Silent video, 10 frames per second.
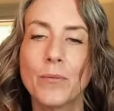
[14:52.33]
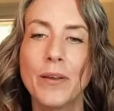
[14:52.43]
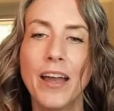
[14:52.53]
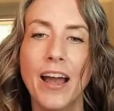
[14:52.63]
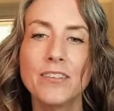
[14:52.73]

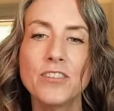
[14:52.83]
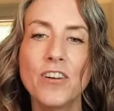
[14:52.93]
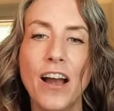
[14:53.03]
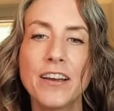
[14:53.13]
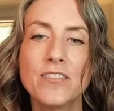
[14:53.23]
We ask
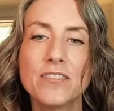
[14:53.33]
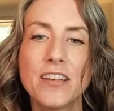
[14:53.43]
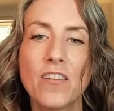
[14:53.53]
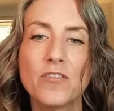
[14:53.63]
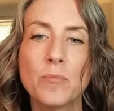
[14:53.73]
your higher
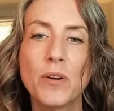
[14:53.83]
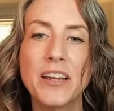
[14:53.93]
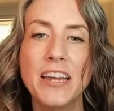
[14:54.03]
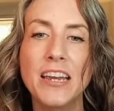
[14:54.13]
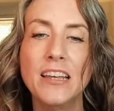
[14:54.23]
self to
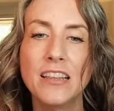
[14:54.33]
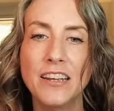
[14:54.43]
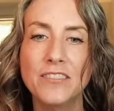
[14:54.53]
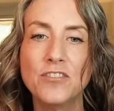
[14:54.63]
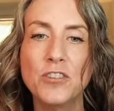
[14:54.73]
bring
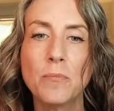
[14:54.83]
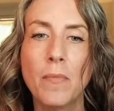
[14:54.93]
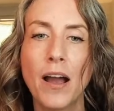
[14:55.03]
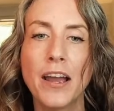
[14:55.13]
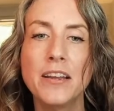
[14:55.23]
healing to your
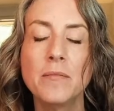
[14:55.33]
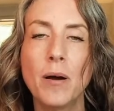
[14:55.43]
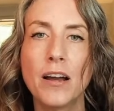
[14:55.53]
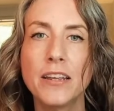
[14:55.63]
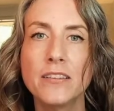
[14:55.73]
mind,
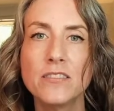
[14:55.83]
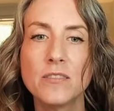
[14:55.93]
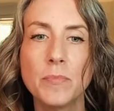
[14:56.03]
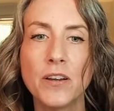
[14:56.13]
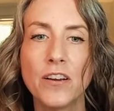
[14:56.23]
body, and
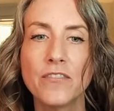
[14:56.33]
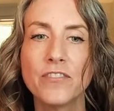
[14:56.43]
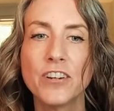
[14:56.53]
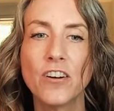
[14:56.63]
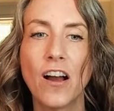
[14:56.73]
spirit
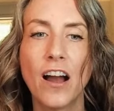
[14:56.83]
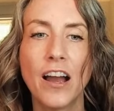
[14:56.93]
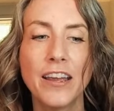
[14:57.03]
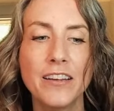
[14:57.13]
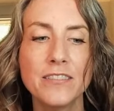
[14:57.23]
for your
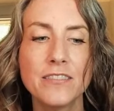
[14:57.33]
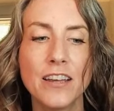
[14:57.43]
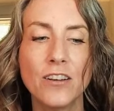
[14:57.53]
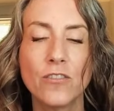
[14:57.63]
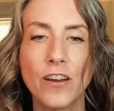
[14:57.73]
highest
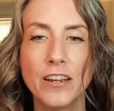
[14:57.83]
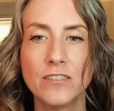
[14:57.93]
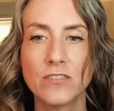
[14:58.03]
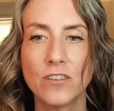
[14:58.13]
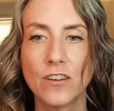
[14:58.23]
and
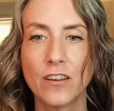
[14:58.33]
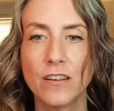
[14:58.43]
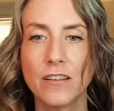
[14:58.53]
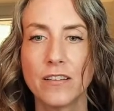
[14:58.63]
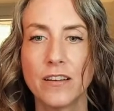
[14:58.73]
greatest
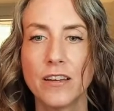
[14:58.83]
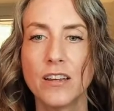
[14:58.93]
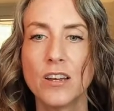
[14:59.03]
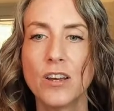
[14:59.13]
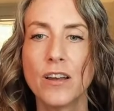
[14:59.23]
good.
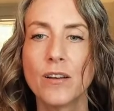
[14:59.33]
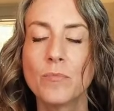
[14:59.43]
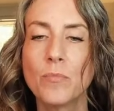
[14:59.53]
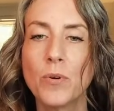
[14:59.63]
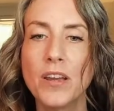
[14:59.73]

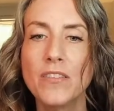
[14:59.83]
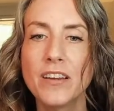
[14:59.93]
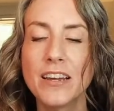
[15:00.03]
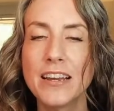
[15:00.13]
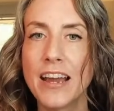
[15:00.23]
Breathe
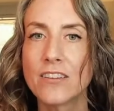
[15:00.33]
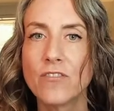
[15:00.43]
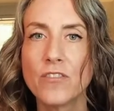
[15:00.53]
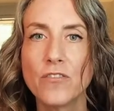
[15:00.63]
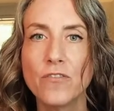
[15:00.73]
and connect
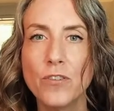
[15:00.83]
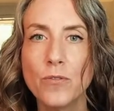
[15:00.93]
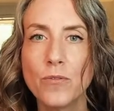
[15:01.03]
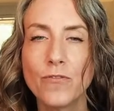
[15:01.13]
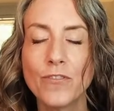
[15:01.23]
for
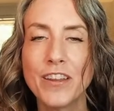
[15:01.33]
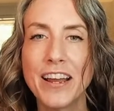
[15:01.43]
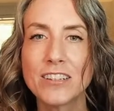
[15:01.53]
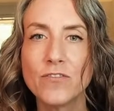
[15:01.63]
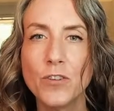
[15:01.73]
the next